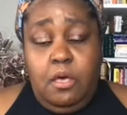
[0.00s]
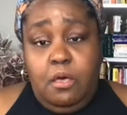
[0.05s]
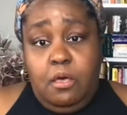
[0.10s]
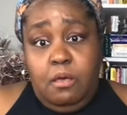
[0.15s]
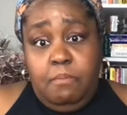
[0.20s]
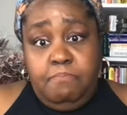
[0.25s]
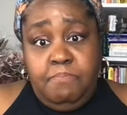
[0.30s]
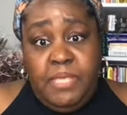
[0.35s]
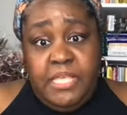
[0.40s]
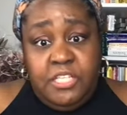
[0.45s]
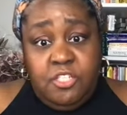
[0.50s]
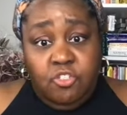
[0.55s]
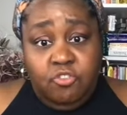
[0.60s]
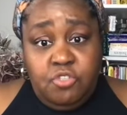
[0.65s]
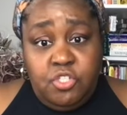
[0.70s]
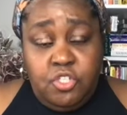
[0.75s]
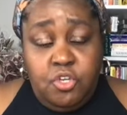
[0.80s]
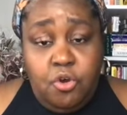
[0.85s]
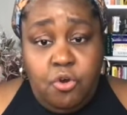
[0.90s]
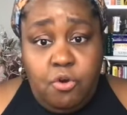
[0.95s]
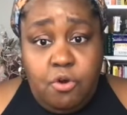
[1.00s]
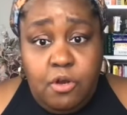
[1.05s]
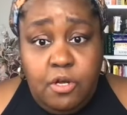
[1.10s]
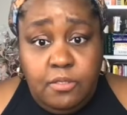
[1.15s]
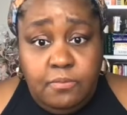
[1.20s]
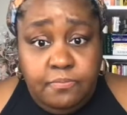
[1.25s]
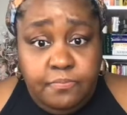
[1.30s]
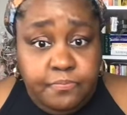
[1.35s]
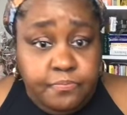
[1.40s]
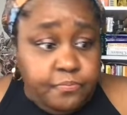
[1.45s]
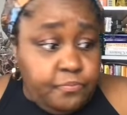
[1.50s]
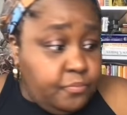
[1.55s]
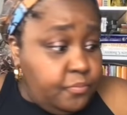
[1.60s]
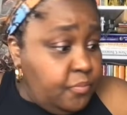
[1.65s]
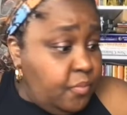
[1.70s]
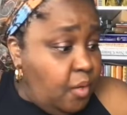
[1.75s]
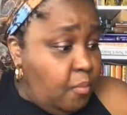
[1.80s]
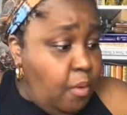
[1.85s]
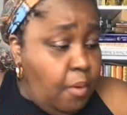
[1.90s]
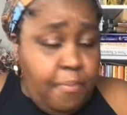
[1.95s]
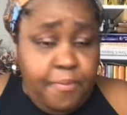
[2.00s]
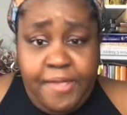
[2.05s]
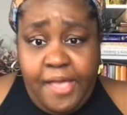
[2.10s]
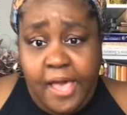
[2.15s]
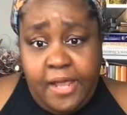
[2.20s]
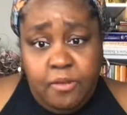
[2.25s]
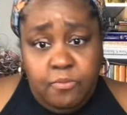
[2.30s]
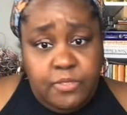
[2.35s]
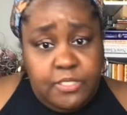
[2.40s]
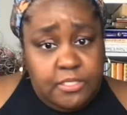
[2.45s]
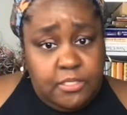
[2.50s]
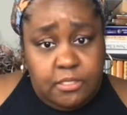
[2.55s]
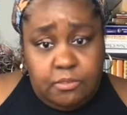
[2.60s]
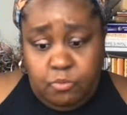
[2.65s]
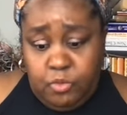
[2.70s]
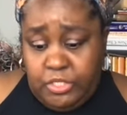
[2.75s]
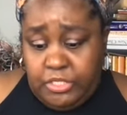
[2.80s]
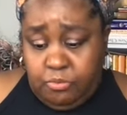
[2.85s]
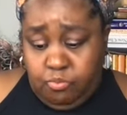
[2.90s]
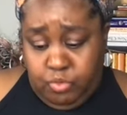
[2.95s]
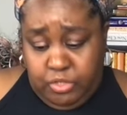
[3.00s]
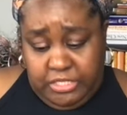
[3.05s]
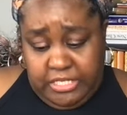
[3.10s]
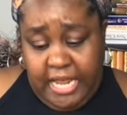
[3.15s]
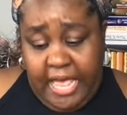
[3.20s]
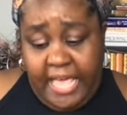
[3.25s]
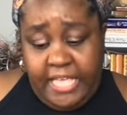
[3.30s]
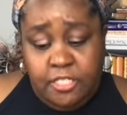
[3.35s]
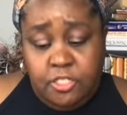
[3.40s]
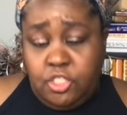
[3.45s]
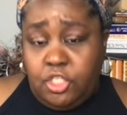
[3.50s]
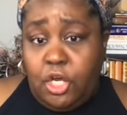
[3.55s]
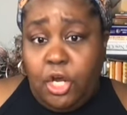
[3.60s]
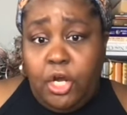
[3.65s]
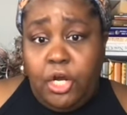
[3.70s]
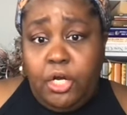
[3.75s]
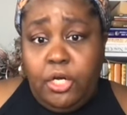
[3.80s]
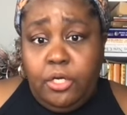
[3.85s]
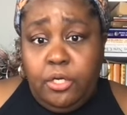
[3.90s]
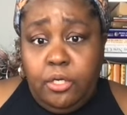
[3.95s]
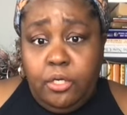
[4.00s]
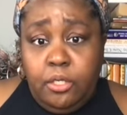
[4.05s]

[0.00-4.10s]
mistress girl. But Brianna was nice to her.